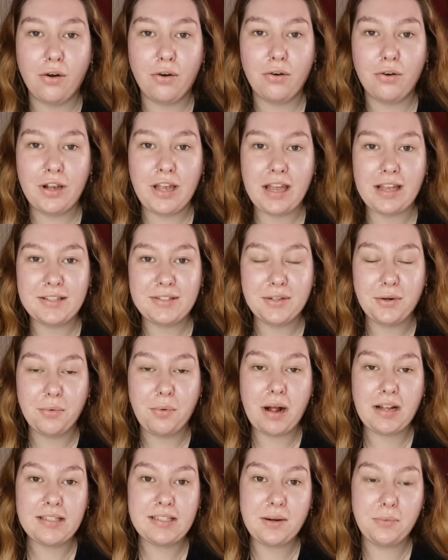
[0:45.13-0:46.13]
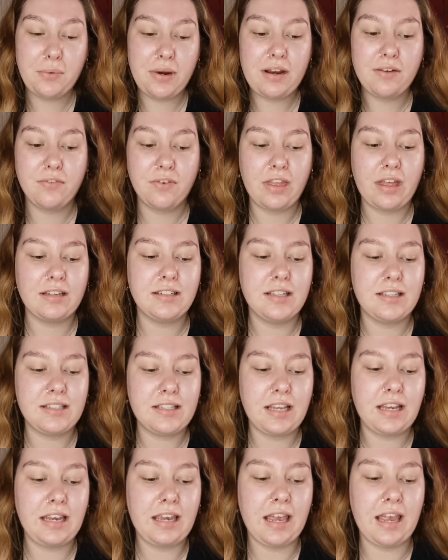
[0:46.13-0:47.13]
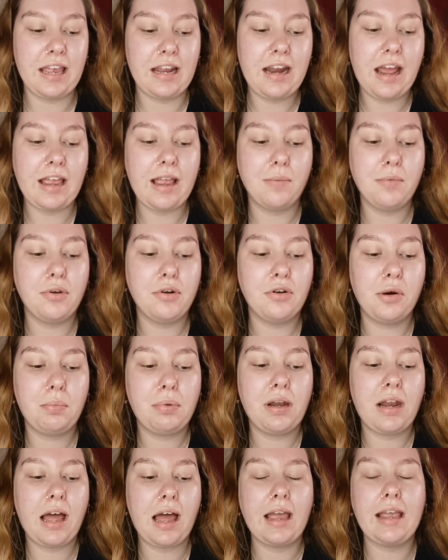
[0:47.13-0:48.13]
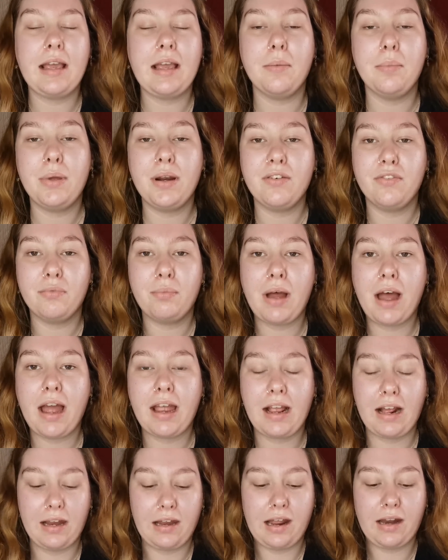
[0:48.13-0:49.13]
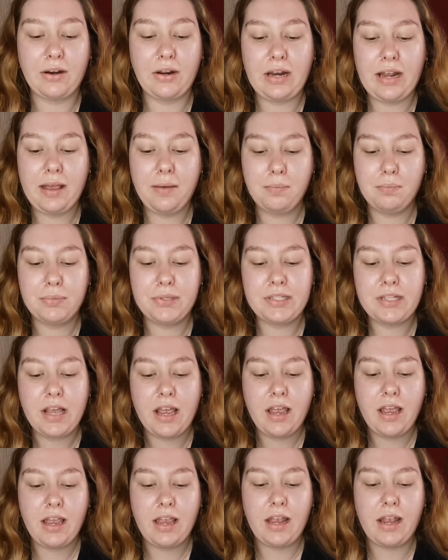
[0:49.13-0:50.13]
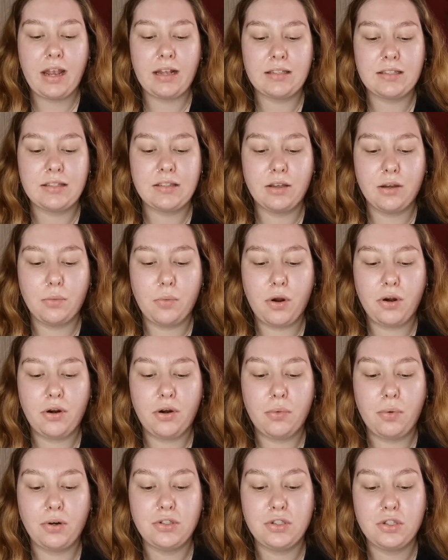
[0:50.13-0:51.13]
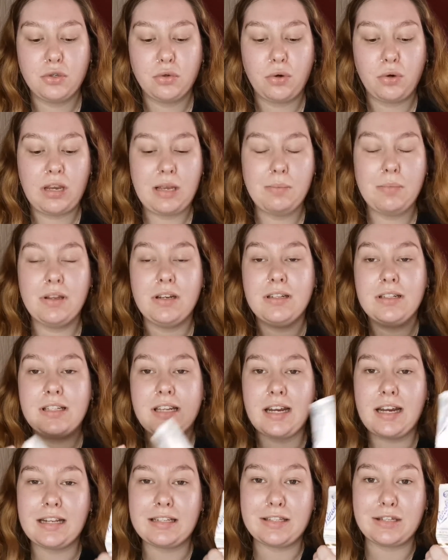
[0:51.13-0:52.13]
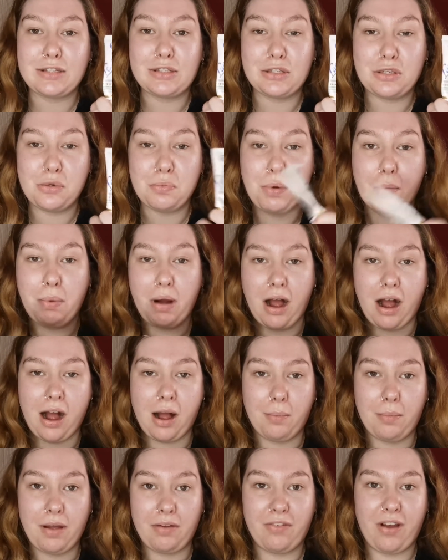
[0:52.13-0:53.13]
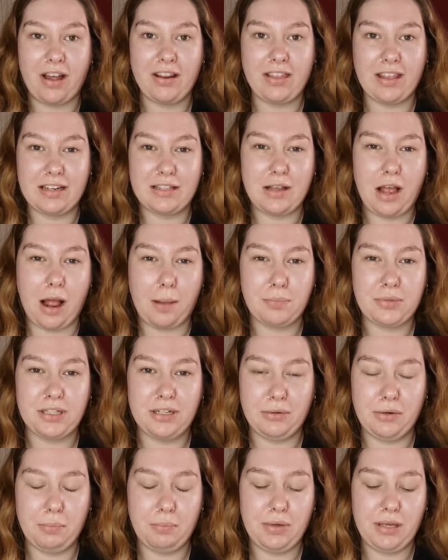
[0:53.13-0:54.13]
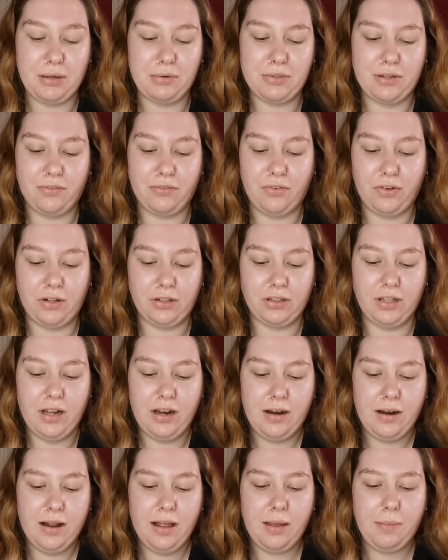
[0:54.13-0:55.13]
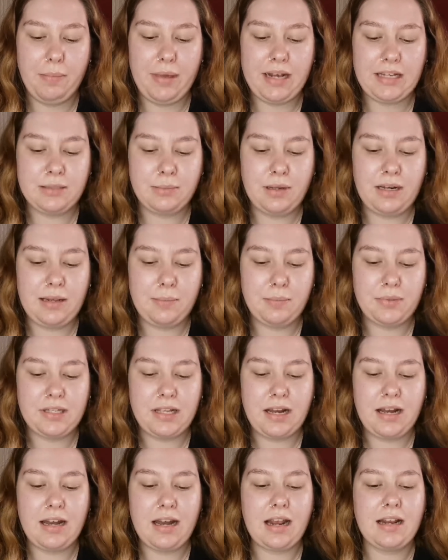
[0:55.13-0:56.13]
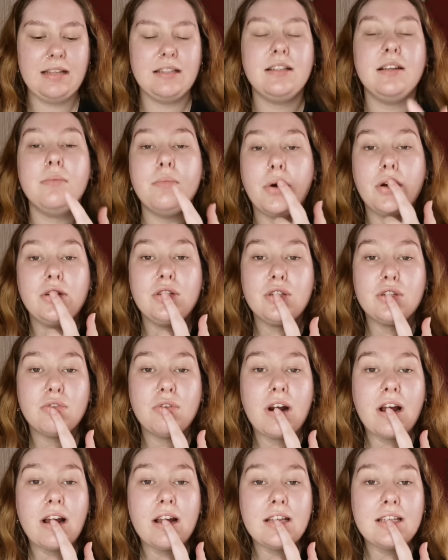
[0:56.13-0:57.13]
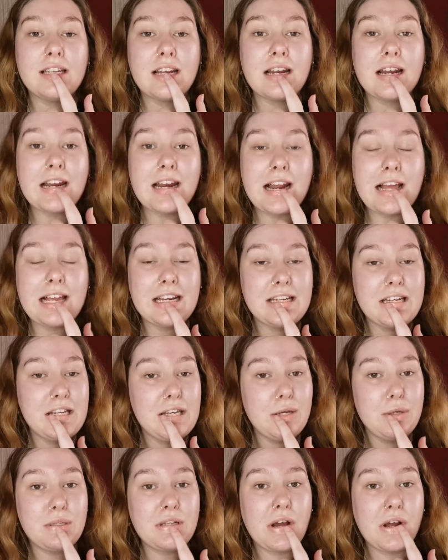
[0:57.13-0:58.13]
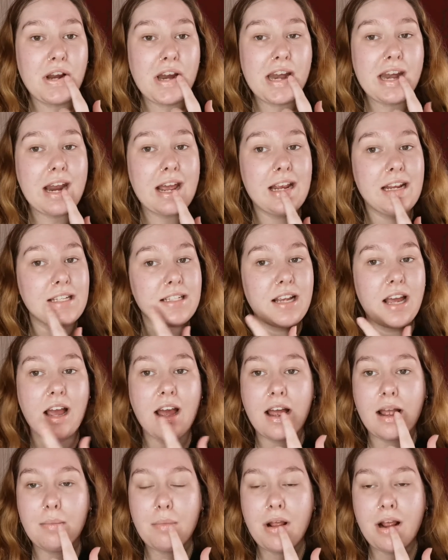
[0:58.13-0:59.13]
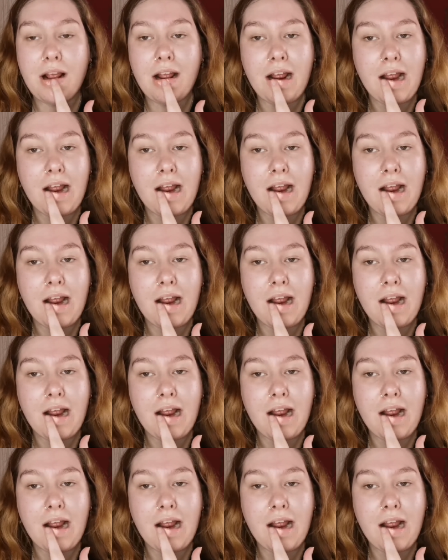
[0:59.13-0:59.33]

Okay, so whilst I'm waiting for that to sink in, I am going to apply a bit of my Lanolips. It's the 101 treatment and it's a super balm. I find that it's absolutely beautiful. Makes my lips nice and moisturised, and I like to use it on a night time.